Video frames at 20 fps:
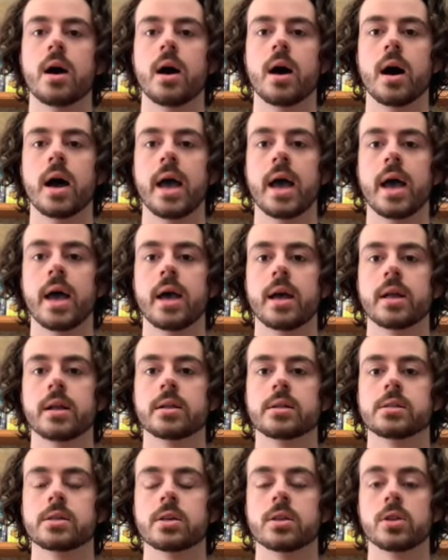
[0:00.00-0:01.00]

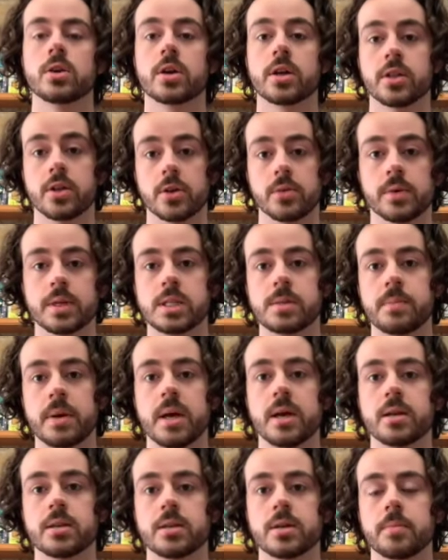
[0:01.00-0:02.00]
and look at their
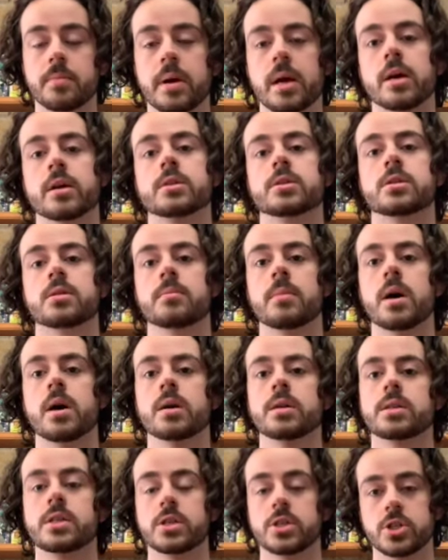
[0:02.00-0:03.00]
wristband, compare it to the MAR
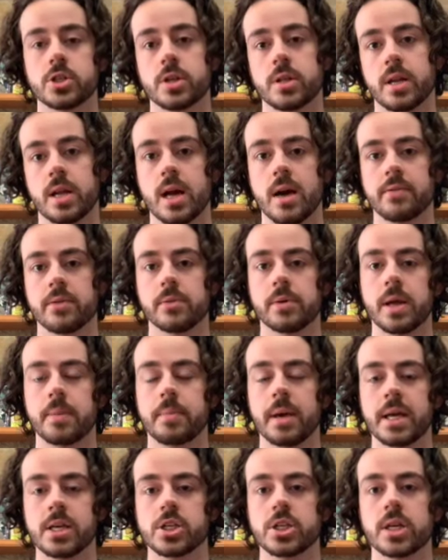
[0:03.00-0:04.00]
to ensure that I have the right
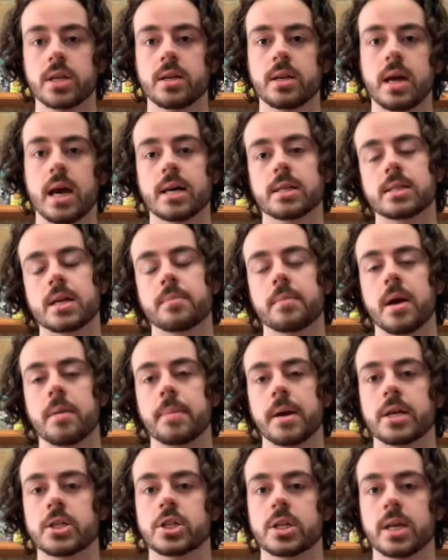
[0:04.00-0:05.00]
patient, asking my
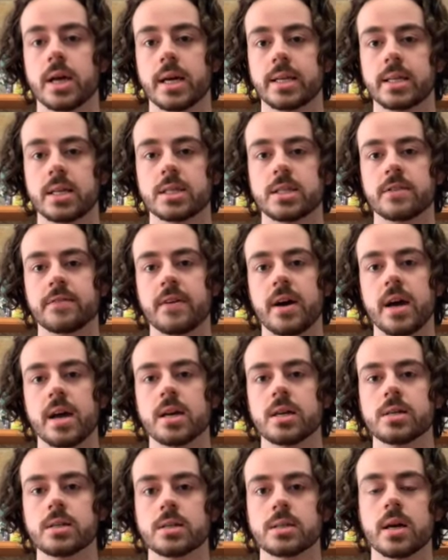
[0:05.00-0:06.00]
patient
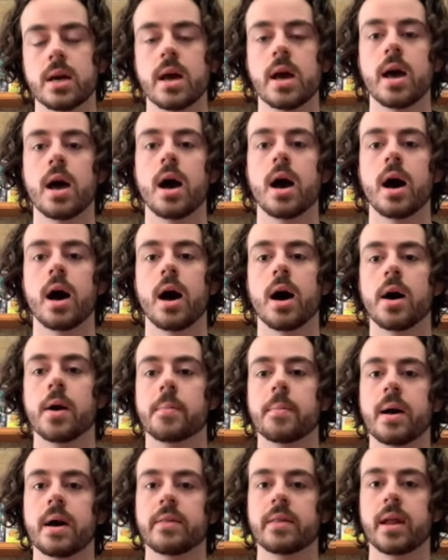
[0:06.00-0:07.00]
identifiers.
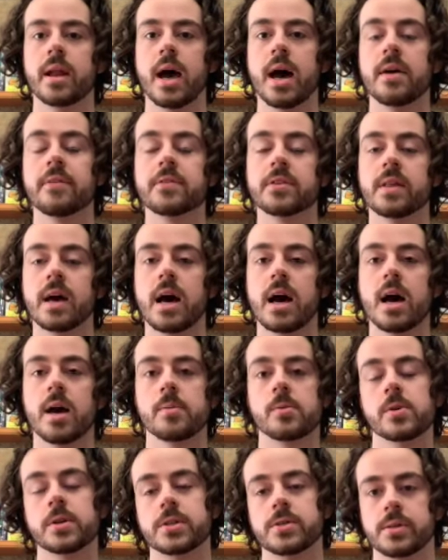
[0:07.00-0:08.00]
And then after that, I'm
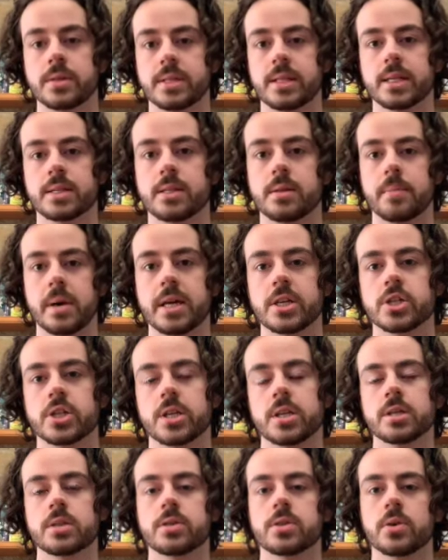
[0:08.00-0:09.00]
going to assess the
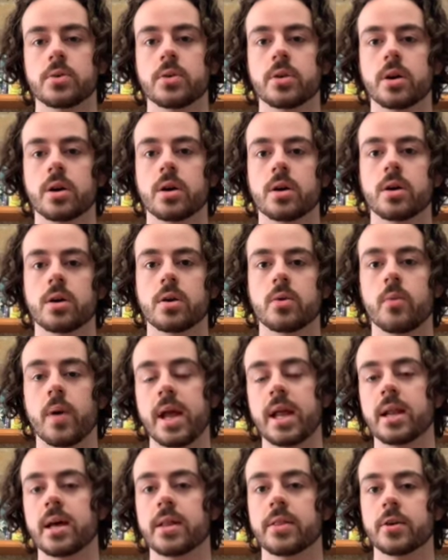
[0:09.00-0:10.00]
patient, so their
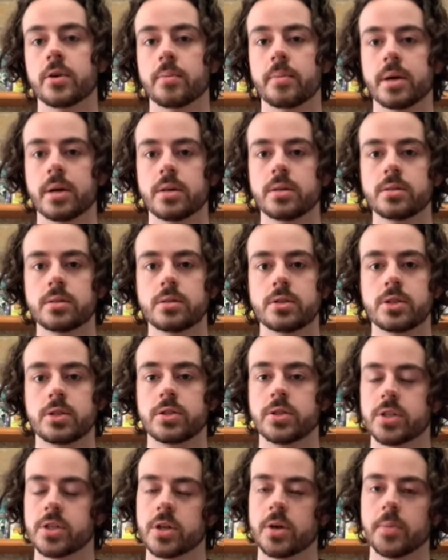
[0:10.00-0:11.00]
weight and their build, to
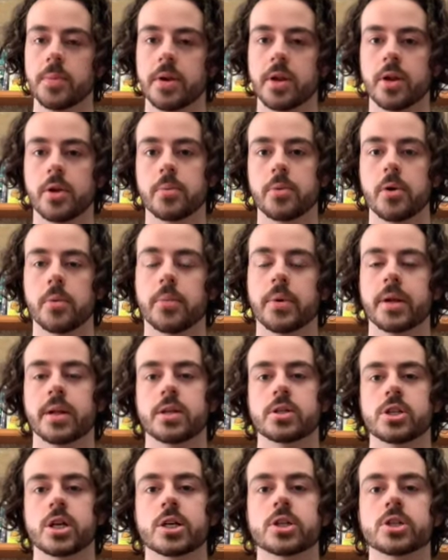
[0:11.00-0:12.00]
determine an appropriate
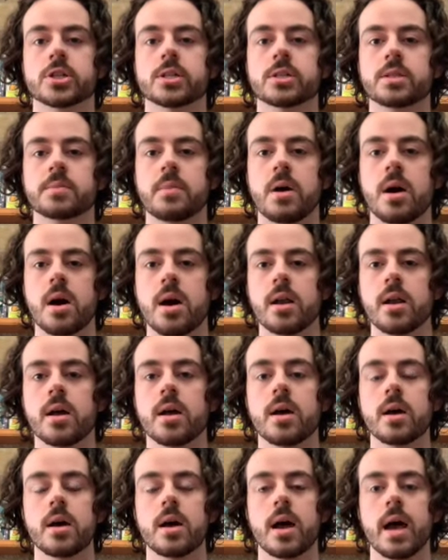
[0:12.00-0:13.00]
injection spot.
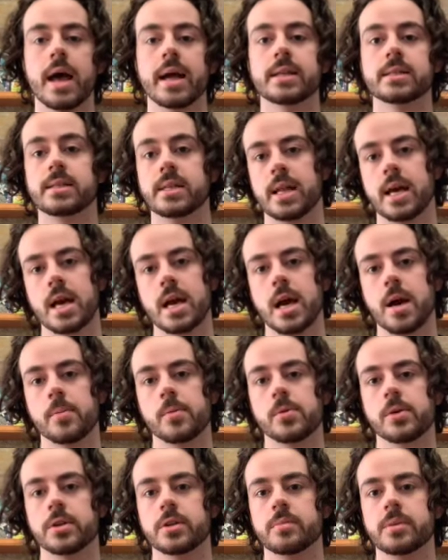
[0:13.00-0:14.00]
And today I'm
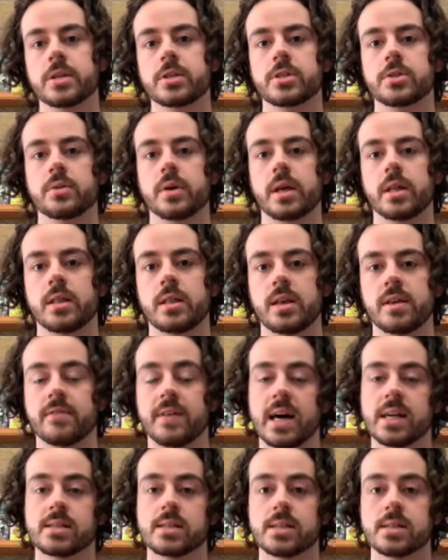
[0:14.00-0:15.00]
going to be doing the
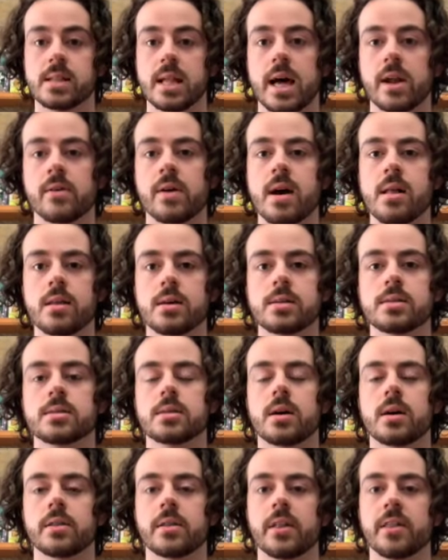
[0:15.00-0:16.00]
vastus lateralis
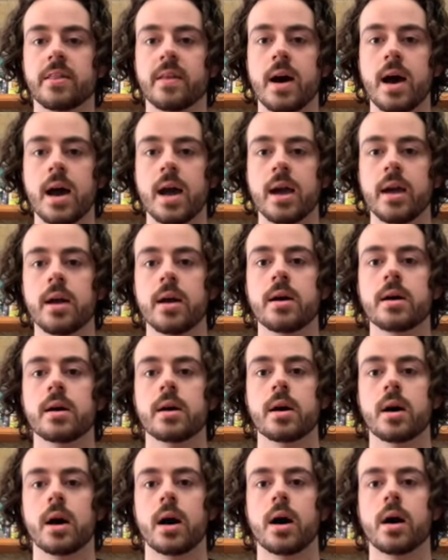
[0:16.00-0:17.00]
on the thigh.
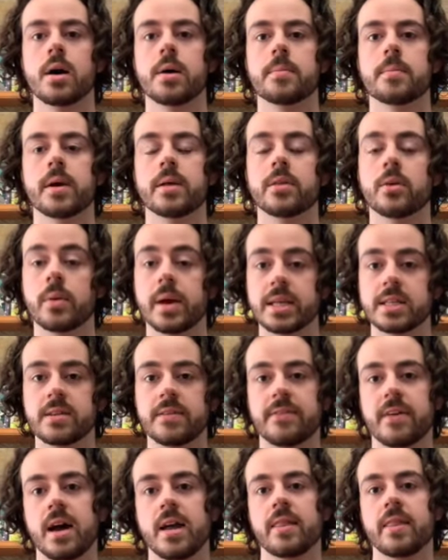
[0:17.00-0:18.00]
And the way to
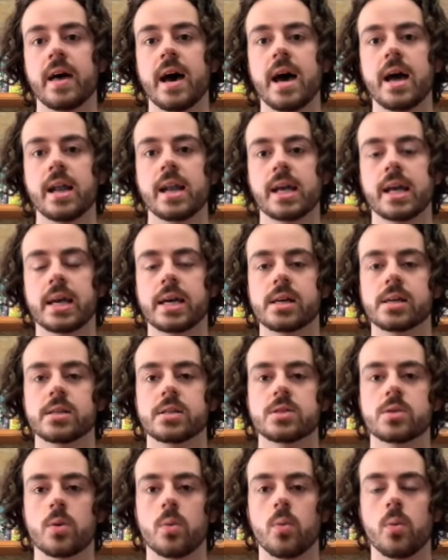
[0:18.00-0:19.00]
find that
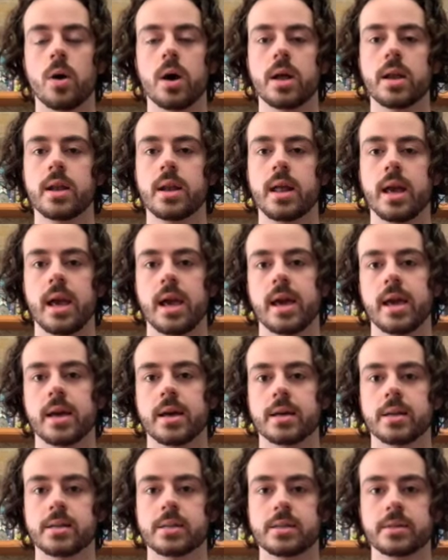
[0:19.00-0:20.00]
is one
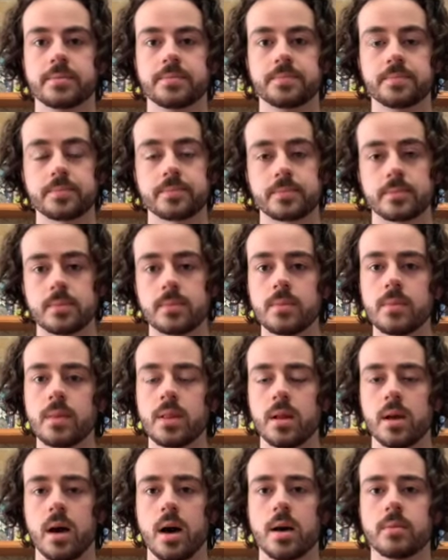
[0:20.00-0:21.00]
hand
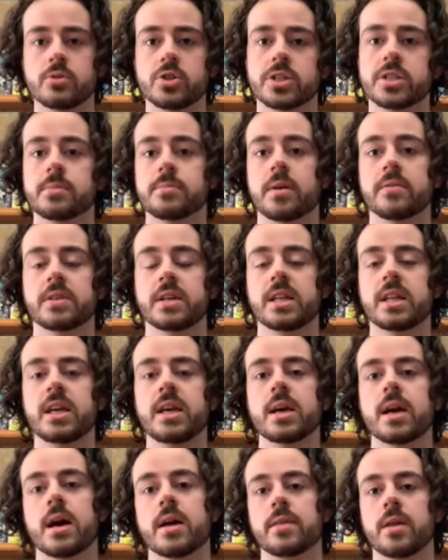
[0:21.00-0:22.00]
just above the knee,
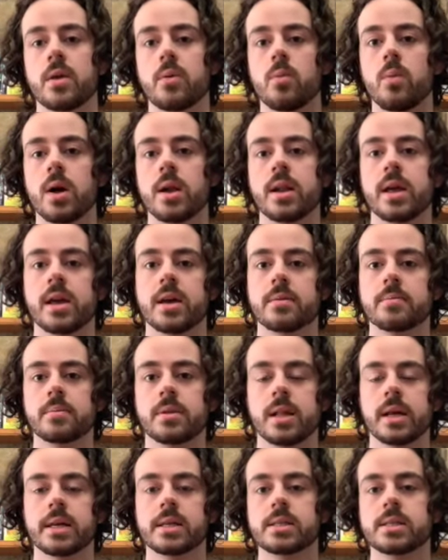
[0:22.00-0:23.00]
and then one hand
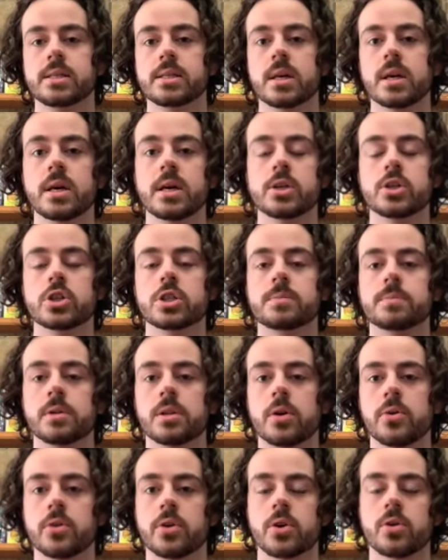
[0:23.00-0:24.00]
placed just
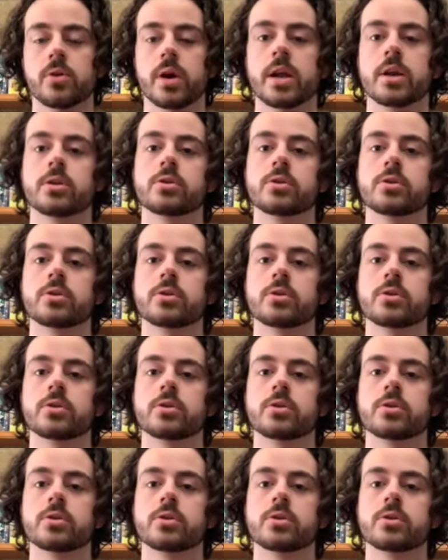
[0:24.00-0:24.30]
below the greater